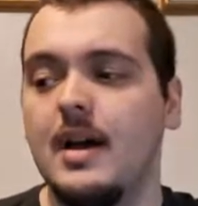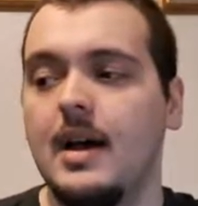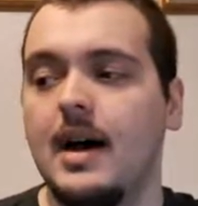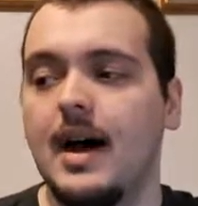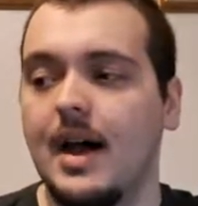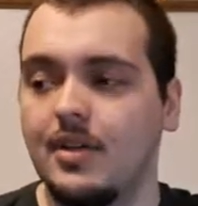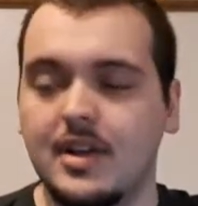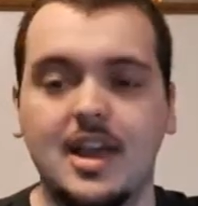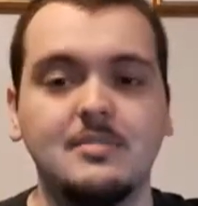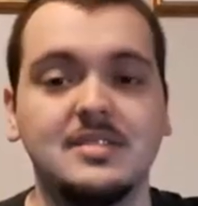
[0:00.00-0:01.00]
other
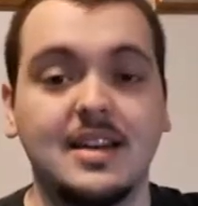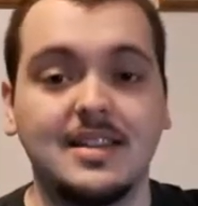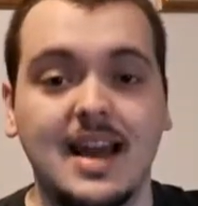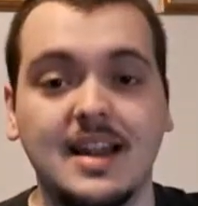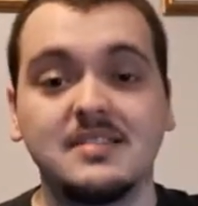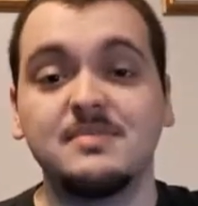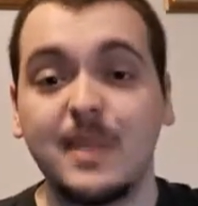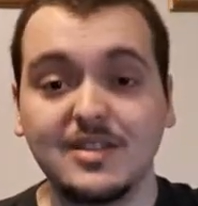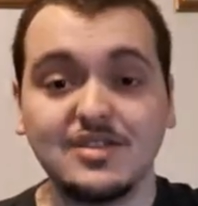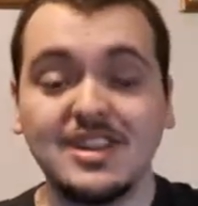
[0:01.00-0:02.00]
games like that,
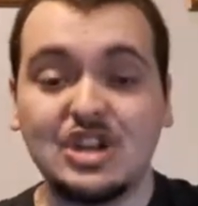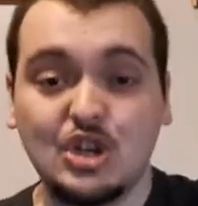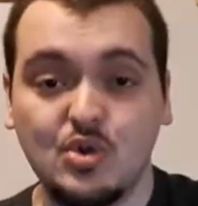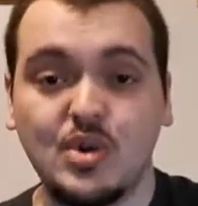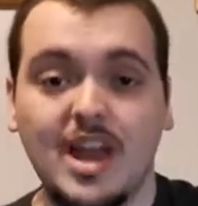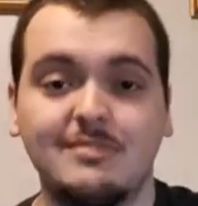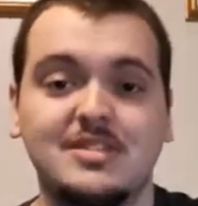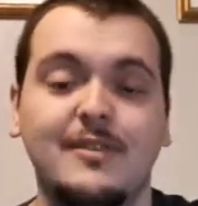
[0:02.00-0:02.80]
especially new games.